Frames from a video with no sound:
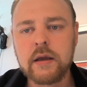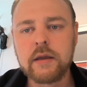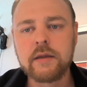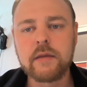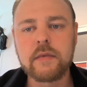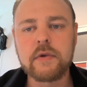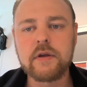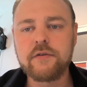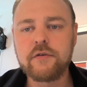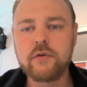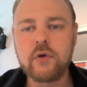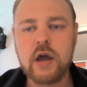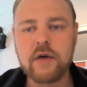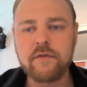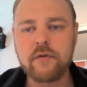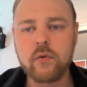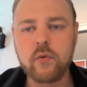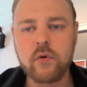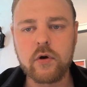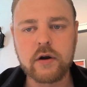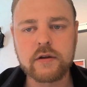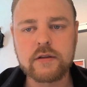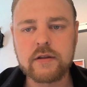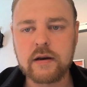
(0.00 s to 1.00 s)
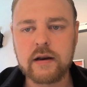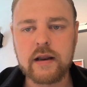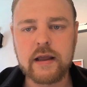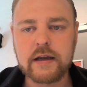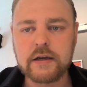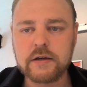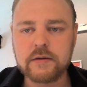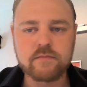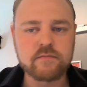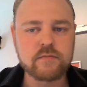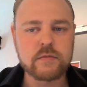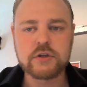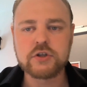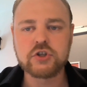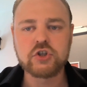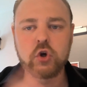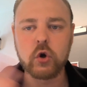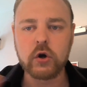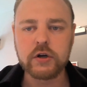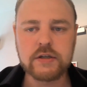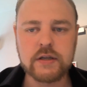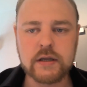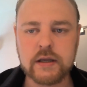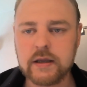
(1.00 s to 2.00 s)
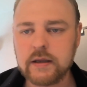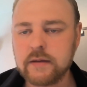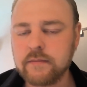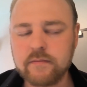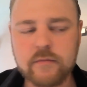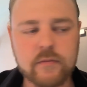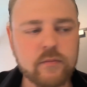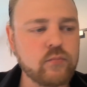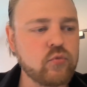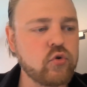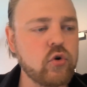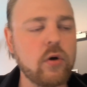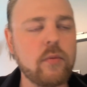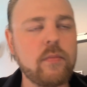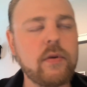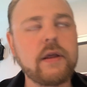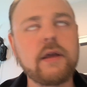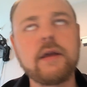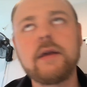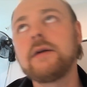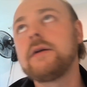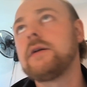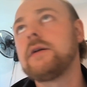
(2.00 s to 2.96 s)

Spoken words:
If you ever worked in like a sorting, probably